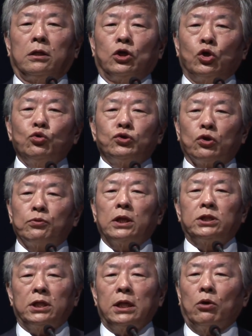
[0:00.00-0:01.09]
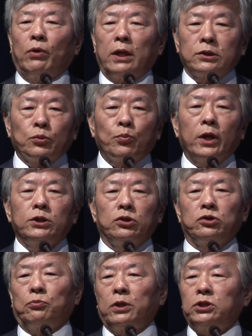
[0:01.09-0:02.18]
use of the gene or
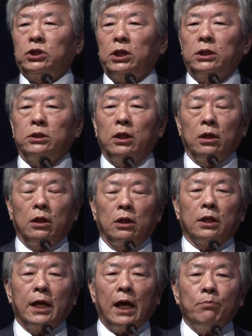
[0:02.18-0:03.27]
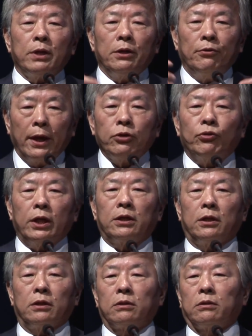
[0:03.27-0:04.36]
expression of the gene can be
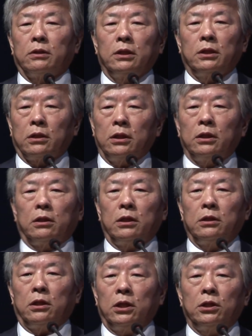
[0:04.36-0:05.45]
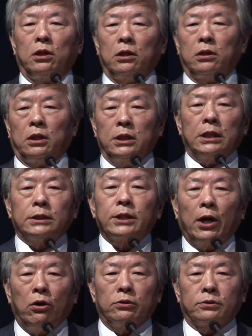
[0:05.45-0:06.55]
regulated in the
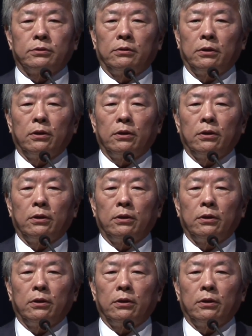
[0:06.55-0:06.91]
cells.